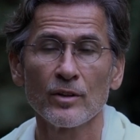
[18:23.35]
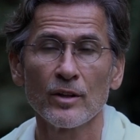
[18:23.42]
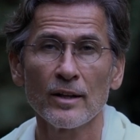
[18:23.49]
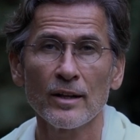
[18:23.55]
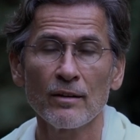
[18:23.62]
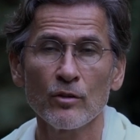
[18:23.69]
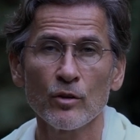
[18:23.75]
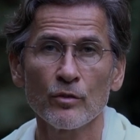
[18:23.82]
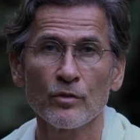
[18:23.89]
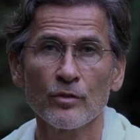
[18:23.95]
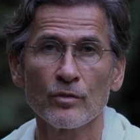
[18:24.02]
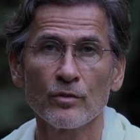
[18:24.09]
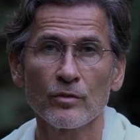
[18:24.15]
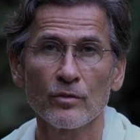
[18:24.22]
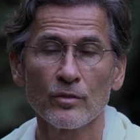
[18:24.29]
level of
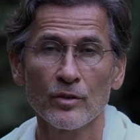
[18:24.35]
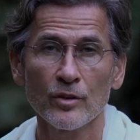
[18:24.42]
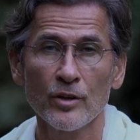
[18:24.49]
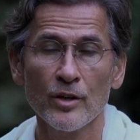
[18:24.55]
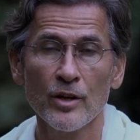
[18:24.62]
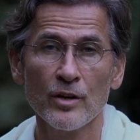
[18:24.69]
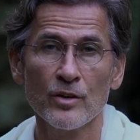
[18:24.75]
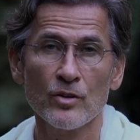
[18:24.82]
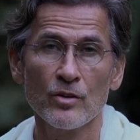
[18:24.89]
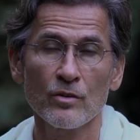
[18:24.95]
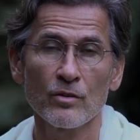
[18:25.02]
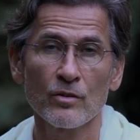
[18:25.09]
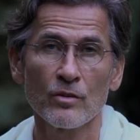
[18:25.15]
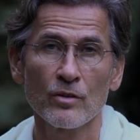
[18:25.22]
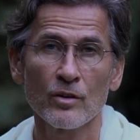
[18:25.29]
creation.
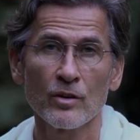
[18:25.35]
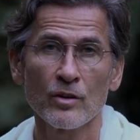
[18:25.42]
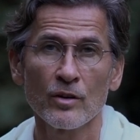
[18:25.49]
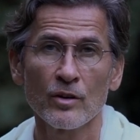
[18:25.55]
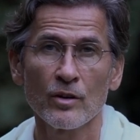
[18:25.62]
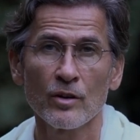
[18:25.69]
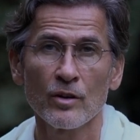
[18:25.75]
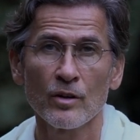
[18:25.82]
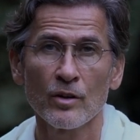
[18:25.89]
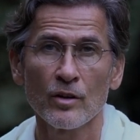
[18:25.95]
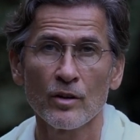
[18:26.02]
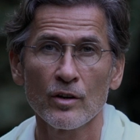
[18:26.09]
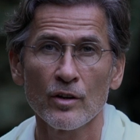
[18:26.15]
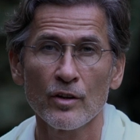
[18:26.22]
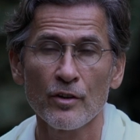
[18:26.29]

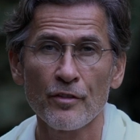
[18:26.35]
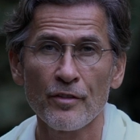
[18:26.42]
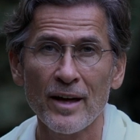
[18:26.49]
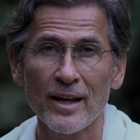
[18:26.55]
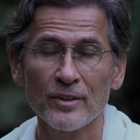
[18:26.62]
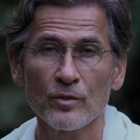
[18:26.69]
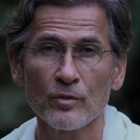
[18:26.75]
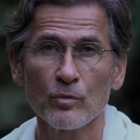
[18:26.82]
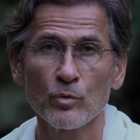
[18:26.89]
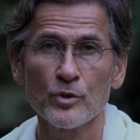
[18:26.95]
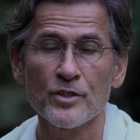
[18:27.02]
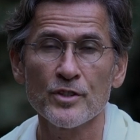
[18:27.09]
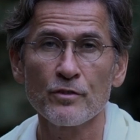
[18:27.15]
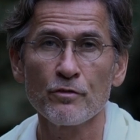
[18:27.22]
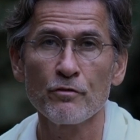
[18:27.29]
That would
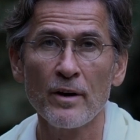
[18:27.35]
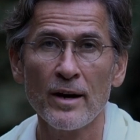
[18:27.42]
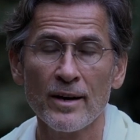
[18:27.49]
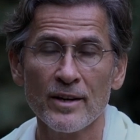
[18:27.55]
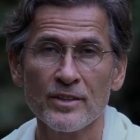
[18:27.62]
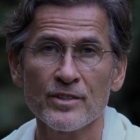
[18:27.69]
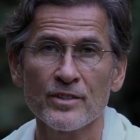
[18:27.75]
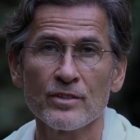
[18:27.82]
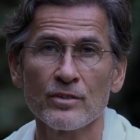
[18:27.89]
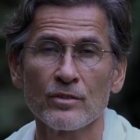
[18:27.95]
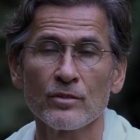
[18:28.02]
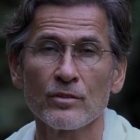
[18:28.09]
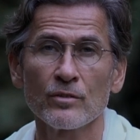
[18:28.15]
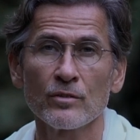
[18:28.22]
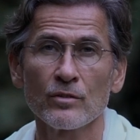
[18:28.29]
suffice
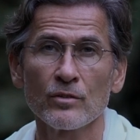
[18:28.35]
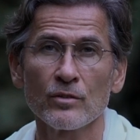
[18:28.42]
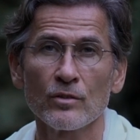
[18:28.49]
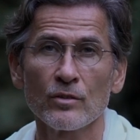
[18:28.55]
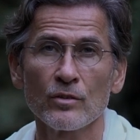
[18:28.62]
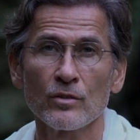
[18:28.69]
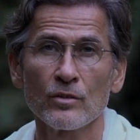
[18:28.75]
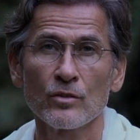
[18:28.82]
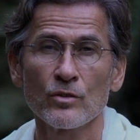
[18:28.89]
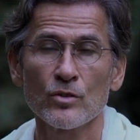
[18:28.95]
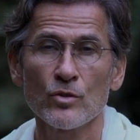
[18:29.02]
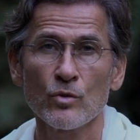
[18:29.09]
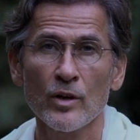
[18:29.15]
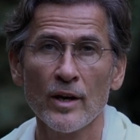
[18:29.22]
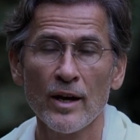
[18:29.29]

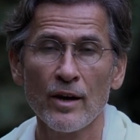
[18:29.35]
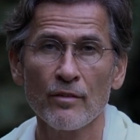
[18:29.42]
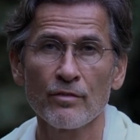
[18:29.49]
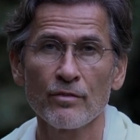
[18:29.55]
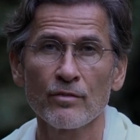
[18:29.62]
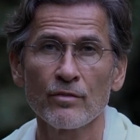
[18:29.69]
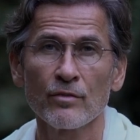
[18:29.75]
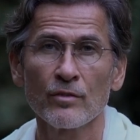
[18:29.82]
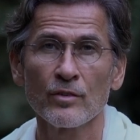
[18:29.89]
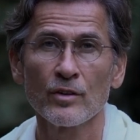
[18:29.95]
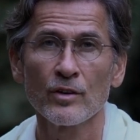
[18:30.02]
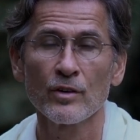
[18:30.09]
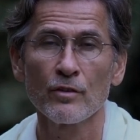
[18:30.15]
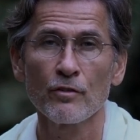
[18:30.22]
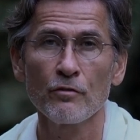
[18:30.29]
to have
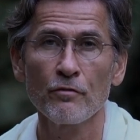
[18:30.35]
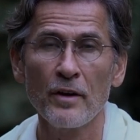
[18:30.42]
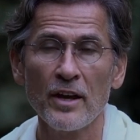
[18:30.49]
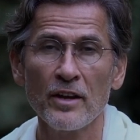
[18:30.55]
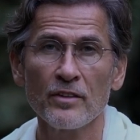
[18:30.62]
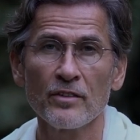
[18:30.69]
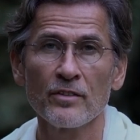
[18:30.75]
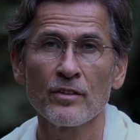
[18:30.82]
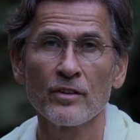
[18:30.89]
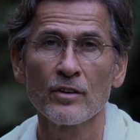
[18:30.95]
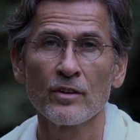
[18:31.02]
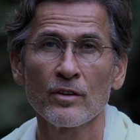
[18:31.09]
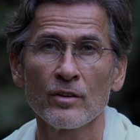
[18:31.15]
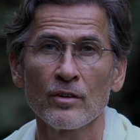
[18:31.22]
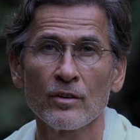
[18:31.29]
faith
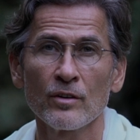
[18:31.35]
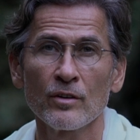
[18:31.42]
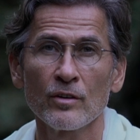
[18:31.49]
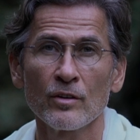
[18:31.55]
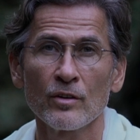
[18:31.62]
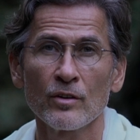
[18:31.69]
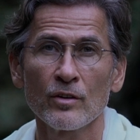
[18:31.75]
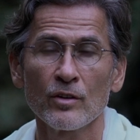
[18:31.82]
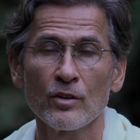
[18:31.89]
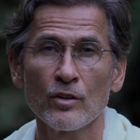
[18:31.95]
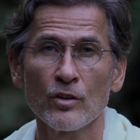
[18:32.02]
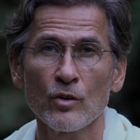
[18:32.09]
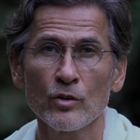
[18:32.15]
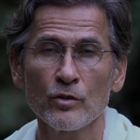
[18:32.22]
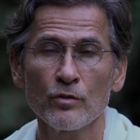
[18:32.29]

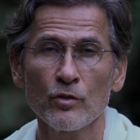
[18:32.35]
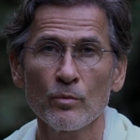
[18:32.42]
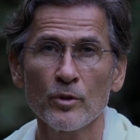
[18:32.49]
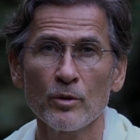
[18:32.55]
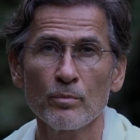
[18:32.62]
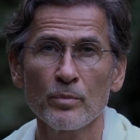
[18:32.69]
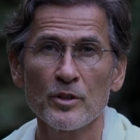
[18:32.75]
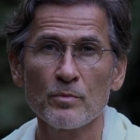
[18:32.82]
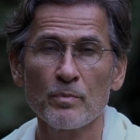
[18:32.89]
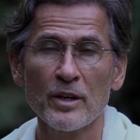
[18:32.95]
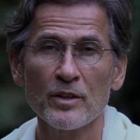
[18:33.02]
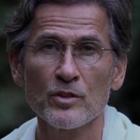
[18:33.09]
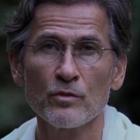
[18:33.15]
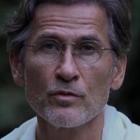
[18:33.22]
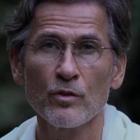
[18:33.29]
not from the
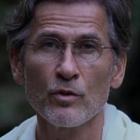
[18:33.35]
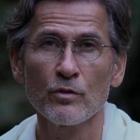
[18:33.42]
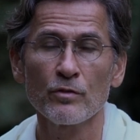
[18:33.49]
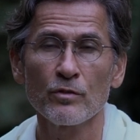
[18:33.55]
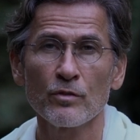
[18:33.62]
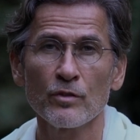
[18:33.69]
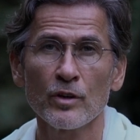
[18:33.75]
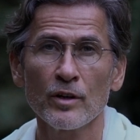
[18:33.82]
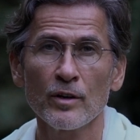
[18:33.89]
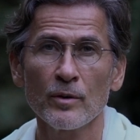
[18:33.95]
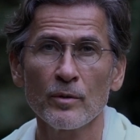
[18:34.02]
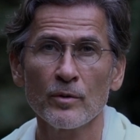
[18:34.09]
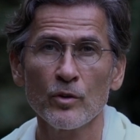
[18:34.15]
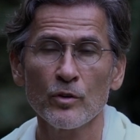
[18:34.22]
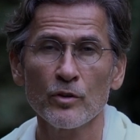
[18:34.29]
perspective of, uh,
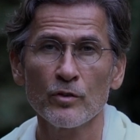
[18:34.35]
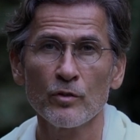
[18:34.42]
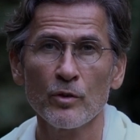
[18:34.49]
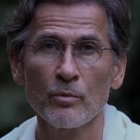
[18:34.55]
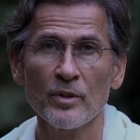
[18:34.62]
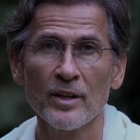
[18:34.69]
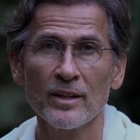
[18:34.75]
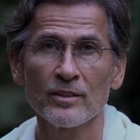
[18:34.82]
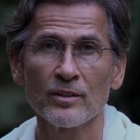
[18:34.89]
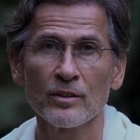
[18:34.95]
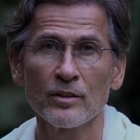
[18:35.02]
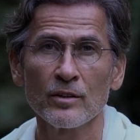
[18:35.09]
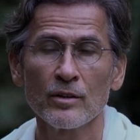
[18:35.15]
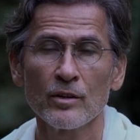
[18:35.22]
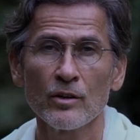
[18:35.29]
not from that
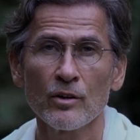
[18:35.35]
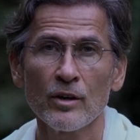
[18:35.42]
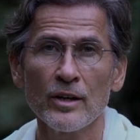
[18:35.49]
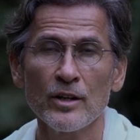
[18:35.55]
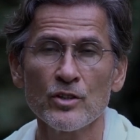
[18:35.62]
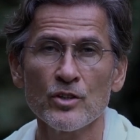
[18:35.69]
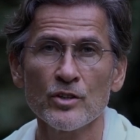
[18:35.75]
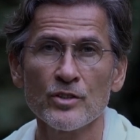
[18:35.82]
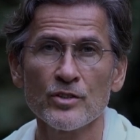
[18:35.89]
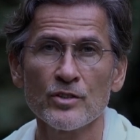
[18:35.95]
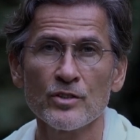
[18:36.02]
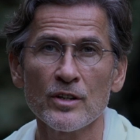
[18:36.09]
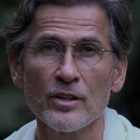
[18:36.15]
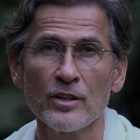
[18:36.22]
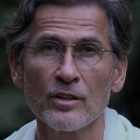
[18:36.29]

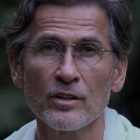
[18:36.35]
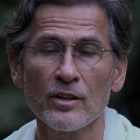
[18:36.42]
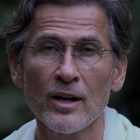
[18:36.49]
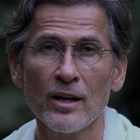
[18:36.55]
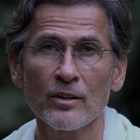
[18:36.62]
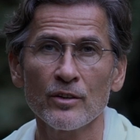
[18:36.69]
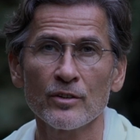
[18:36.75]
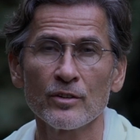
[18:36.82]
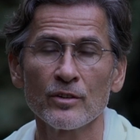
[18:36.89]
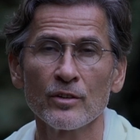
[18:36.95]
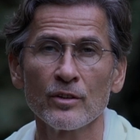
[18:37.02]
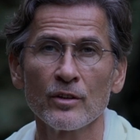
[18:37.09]
religiously colored